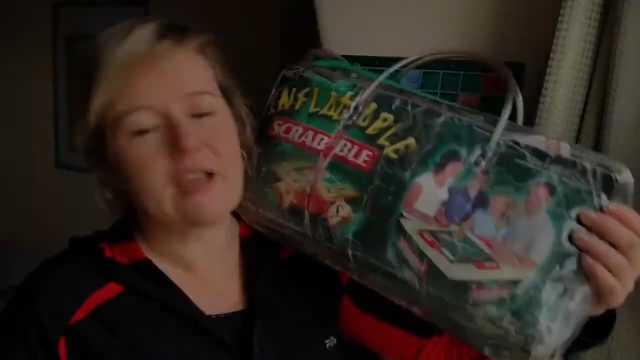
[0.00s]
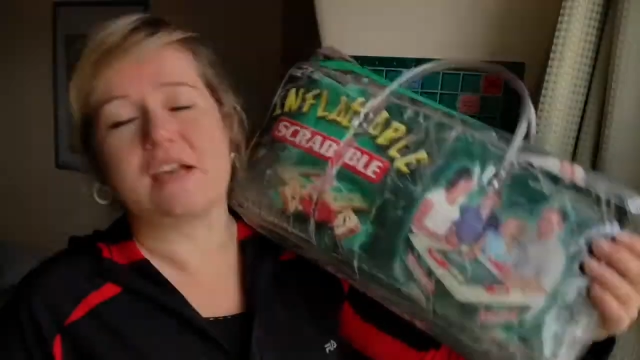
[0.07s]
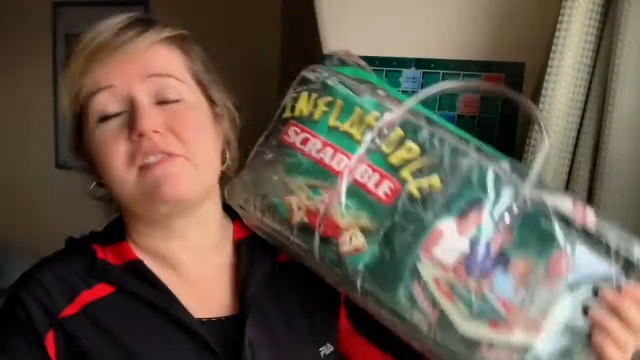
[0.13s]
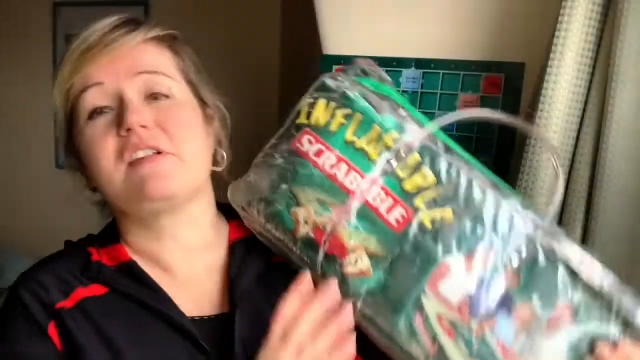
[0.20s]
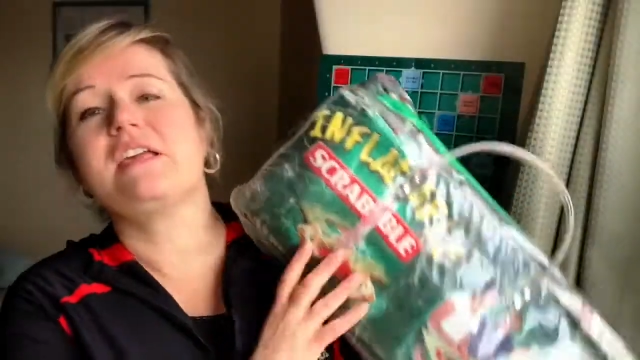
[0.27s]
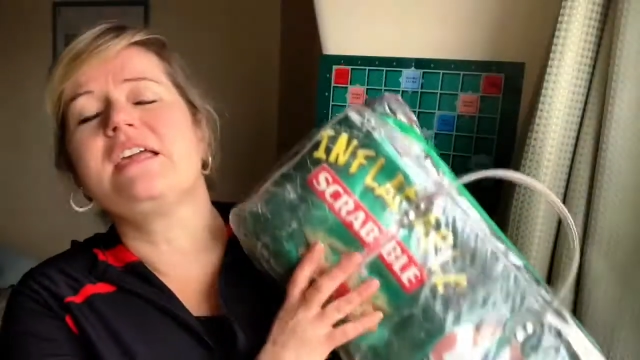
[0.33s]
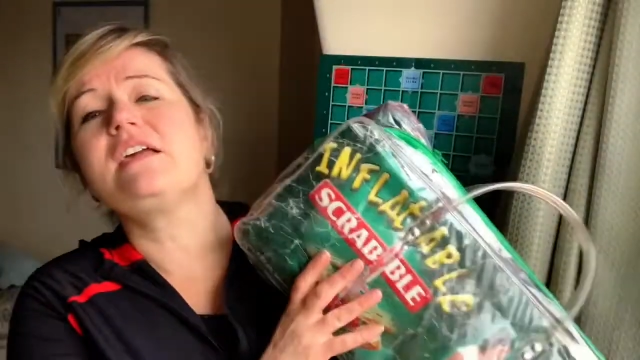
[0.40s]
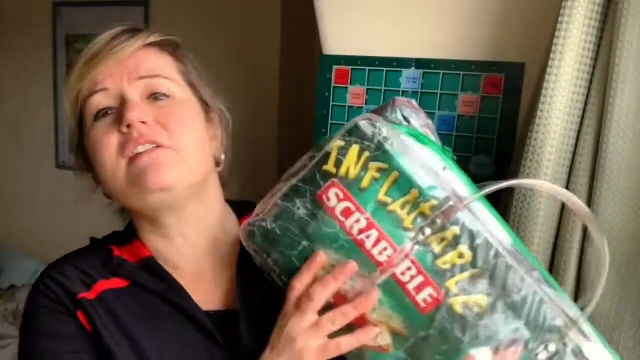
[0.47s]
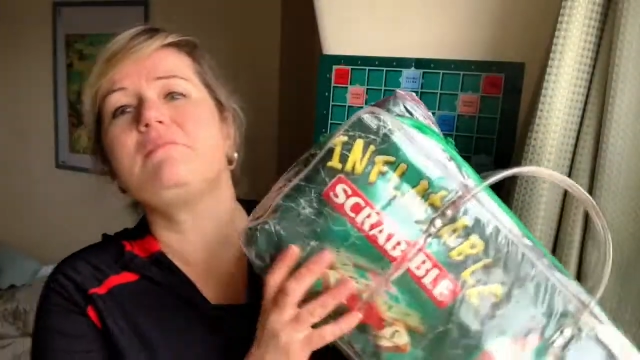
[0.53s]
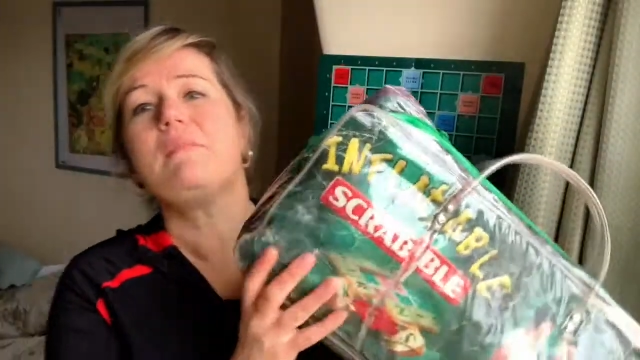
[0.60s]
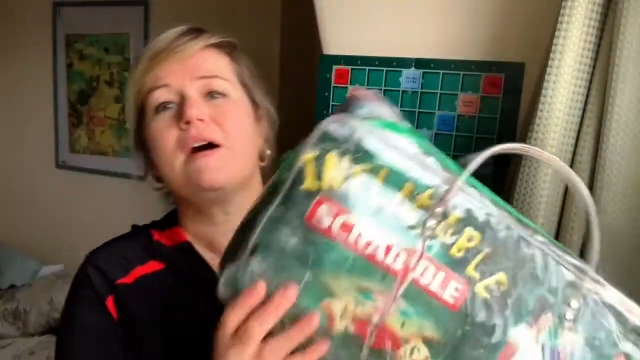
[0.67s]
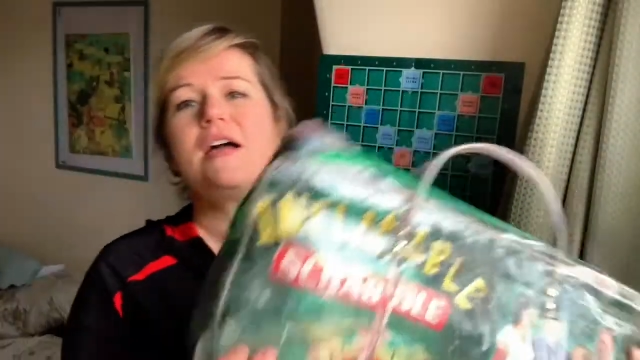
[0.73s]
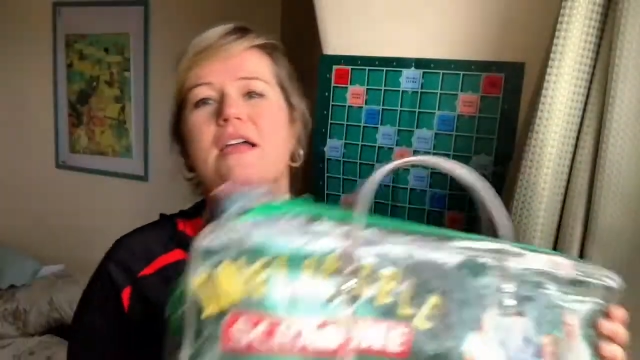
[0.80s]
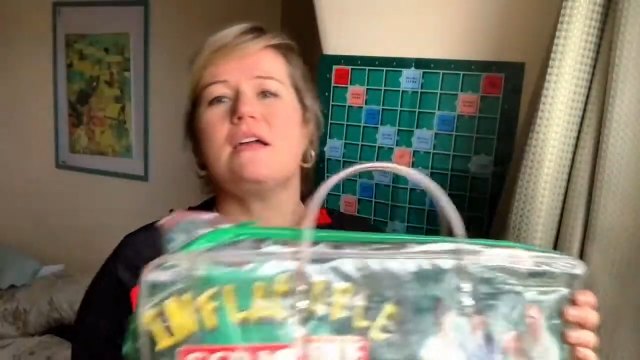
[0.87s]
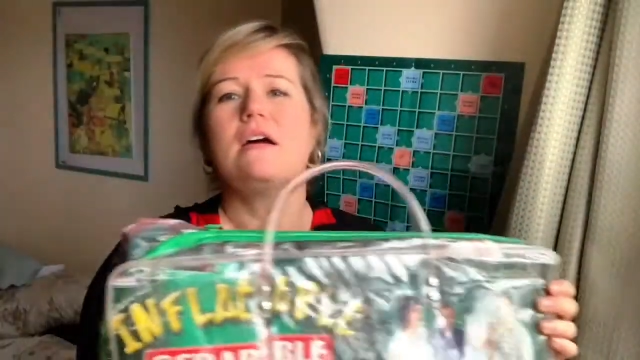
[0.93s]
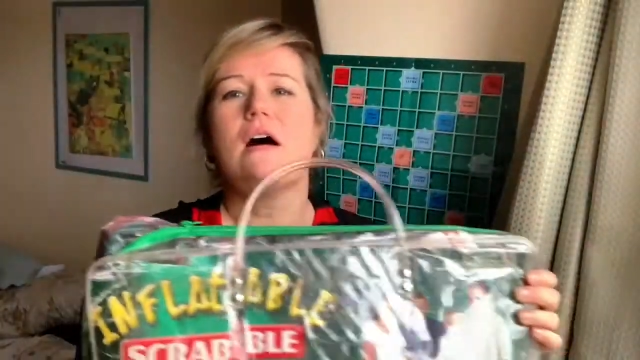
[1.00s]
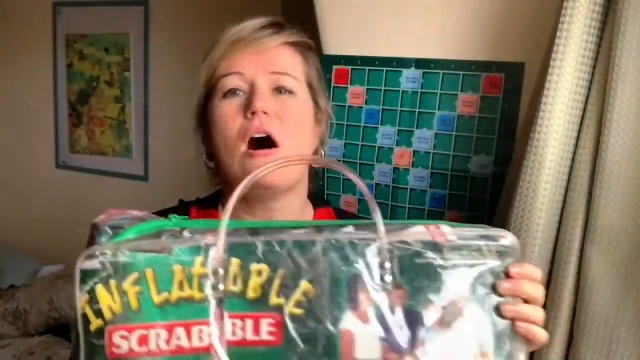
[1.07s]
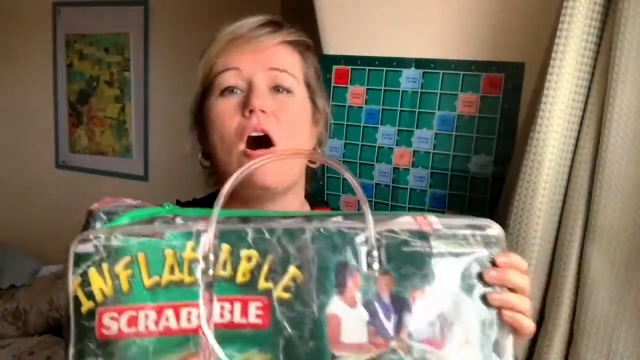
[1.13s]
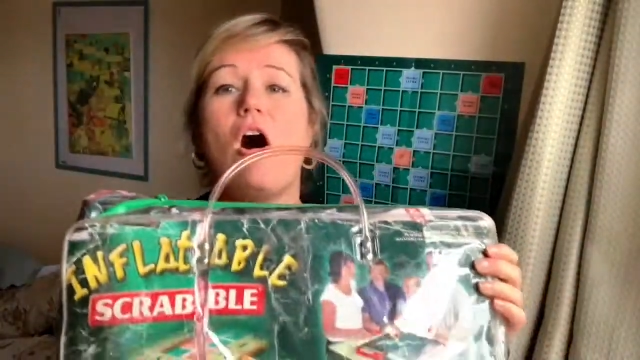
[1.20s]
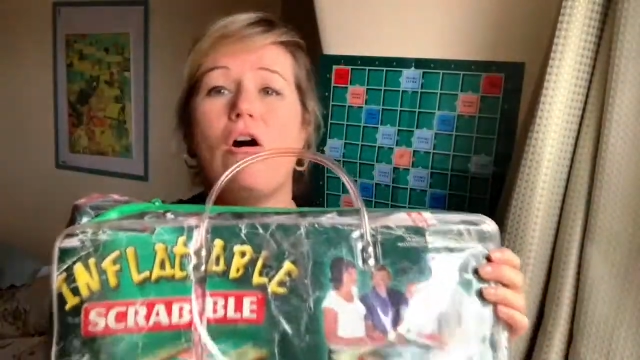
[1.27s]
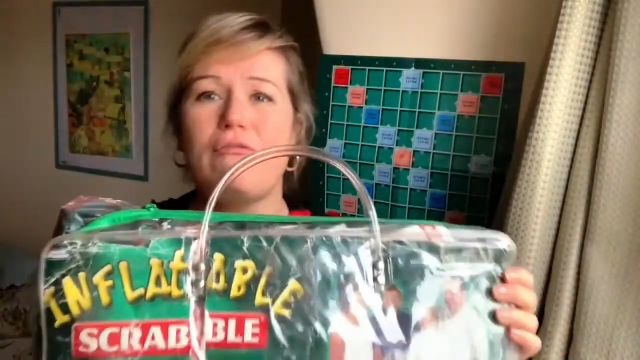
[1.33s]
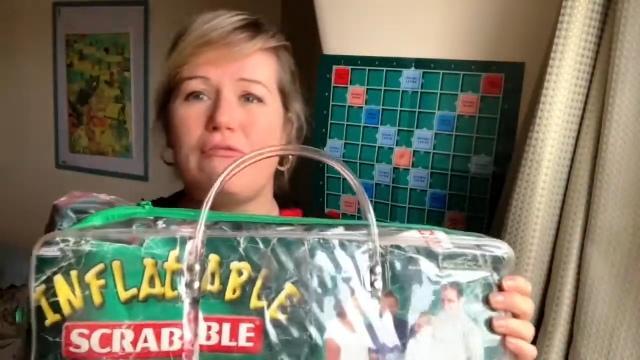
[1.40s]
Okay, so here's my
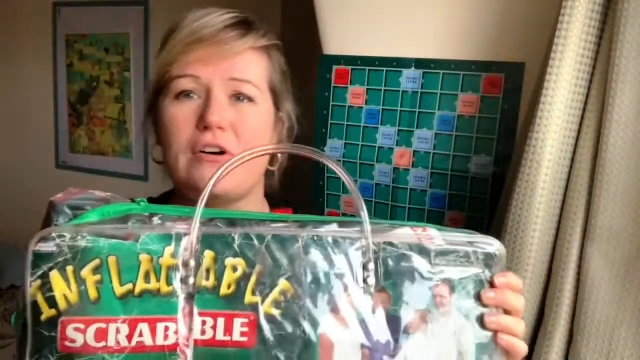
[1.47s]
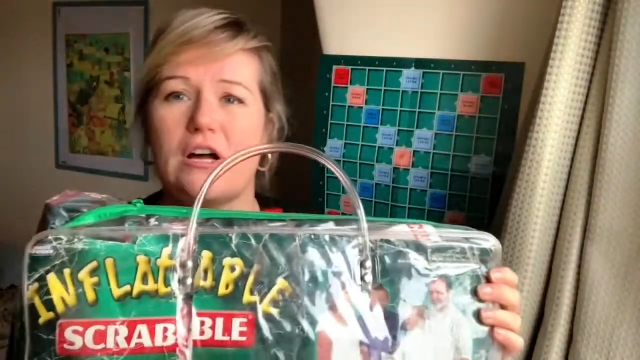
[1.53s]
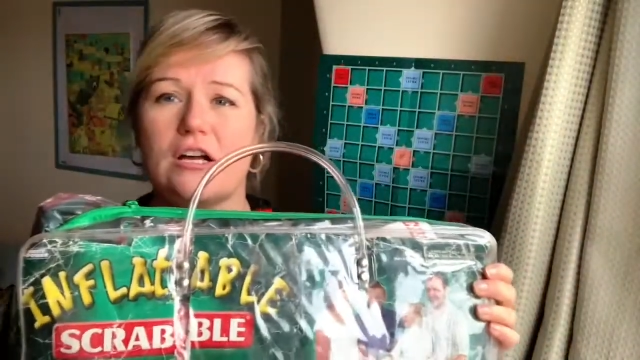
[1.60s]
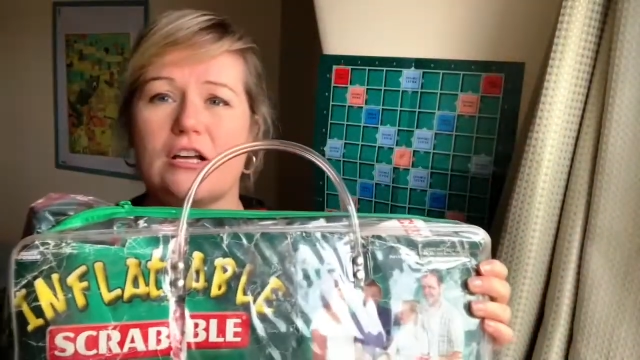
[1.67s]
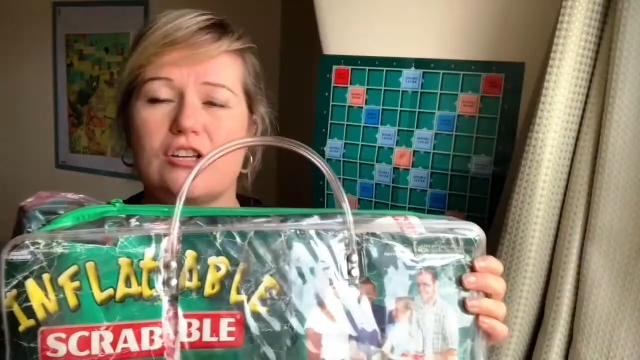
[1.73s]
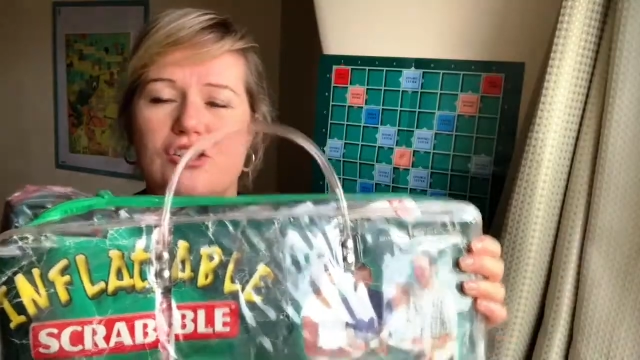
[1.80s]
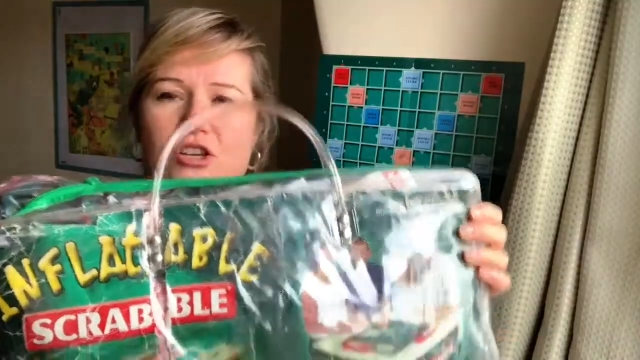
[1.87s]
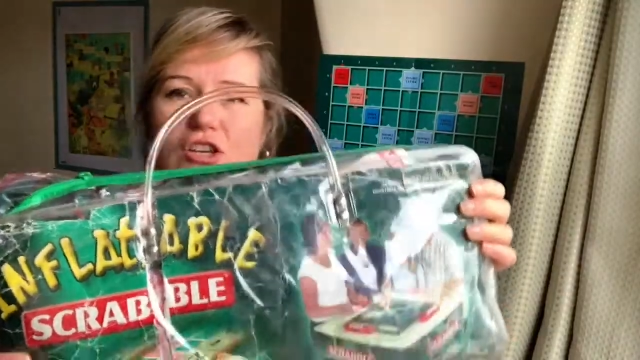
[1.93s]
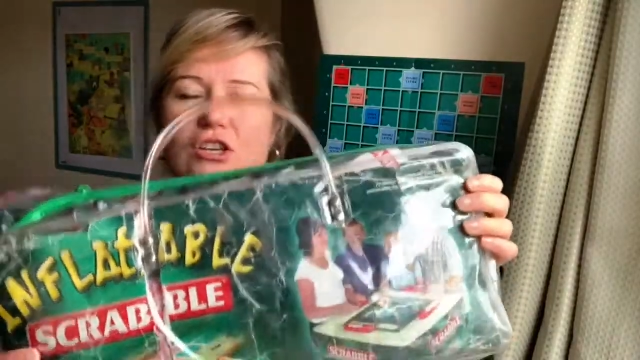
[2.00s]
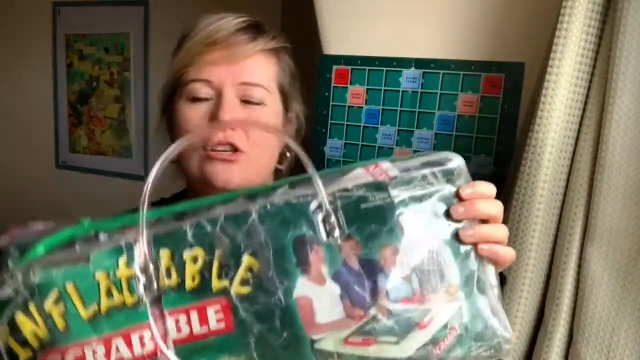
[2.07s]
offer to